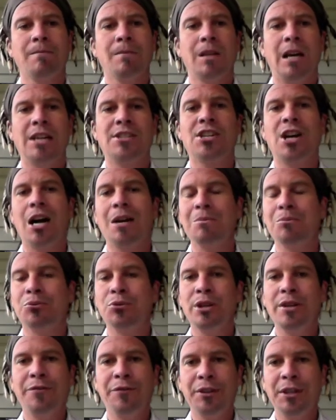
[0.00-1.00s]
I talked
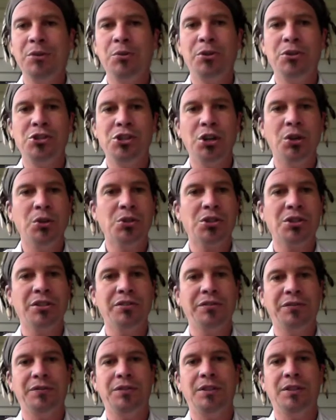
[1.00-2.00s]
briefly with
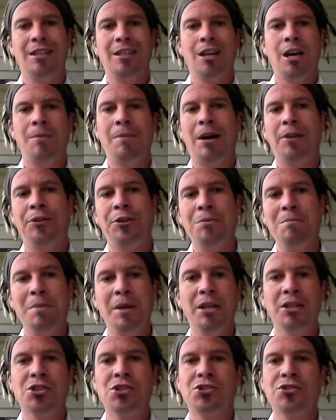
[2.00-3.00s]
Joseph about their
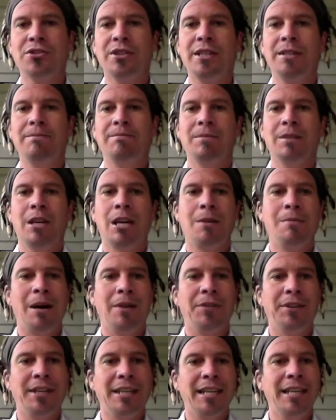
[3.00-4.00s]
ministry and about
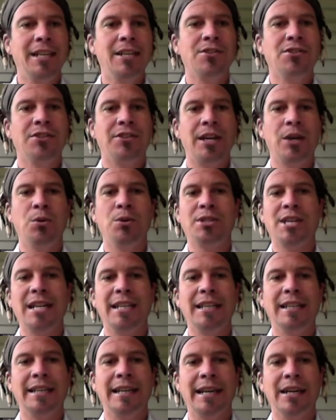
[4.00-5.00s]
the kids that they were
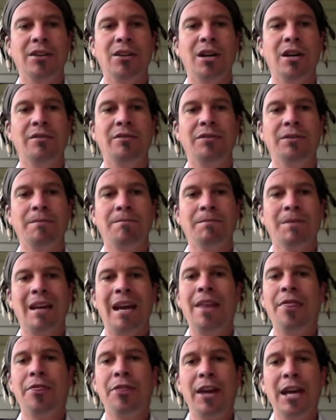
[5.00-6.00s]
taking care of,
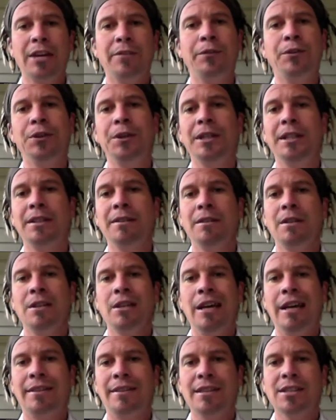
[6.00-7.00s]
and thankfully,
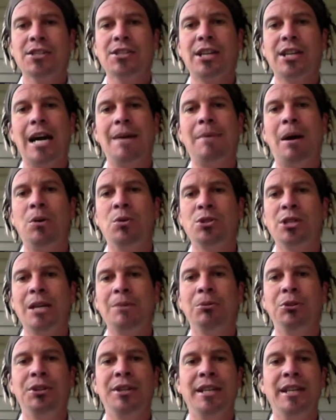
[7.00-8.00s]
at this time, I was
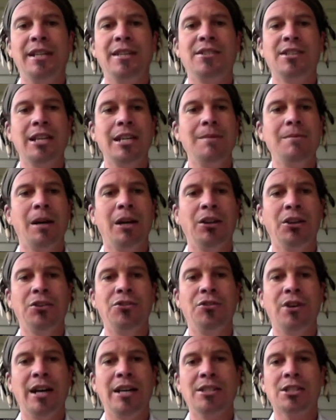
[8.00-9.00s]
able to get his email
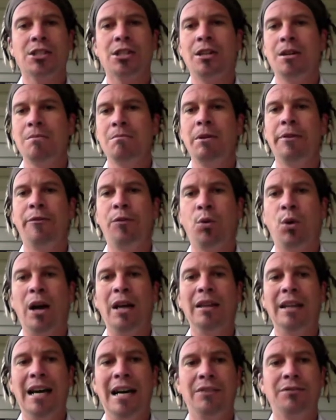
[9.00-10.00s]
address before I
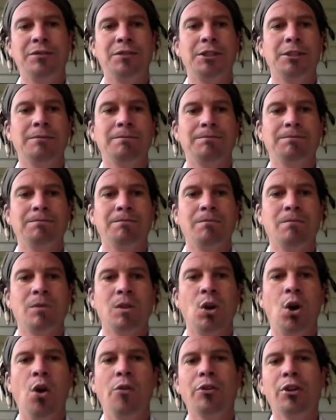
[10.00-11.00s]
left.
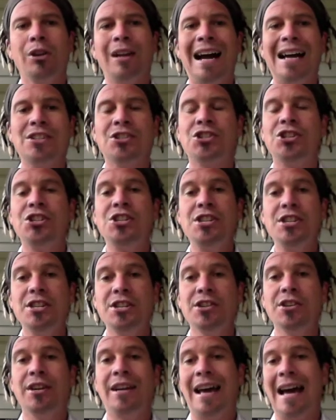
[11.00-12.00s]
Over the last
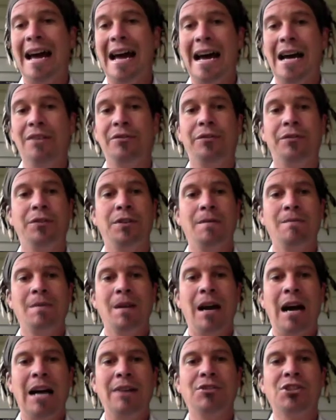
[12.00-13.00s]
year and a half,
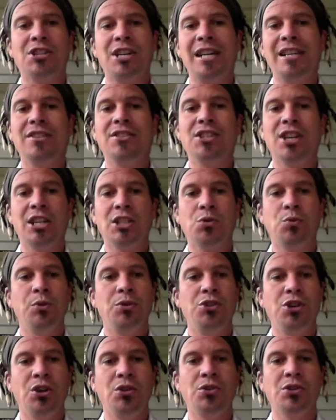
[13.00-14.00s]
I've stayed in touch with
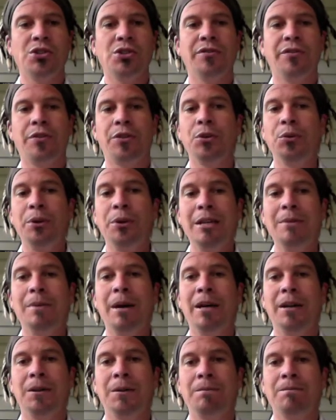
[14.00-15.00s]
Joseph through
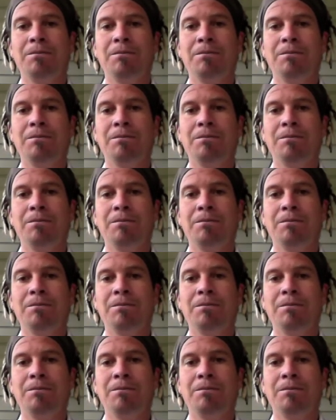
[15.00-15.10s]
email.